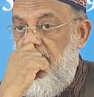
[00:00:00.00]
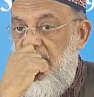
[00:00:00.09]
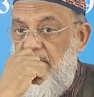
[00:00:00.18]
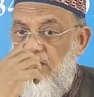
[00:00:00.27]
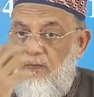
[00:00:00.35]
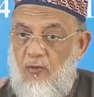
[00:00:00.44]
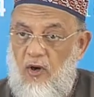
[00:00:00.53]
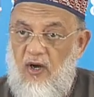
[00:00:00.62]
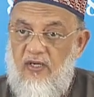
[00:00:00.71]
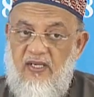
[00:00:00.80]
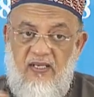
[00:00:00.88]
People
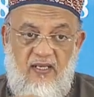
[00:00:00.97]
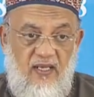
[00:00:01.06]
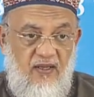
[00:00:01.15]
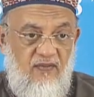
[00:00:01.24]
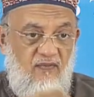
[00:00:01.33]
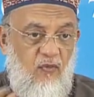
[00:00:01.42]
brought and gave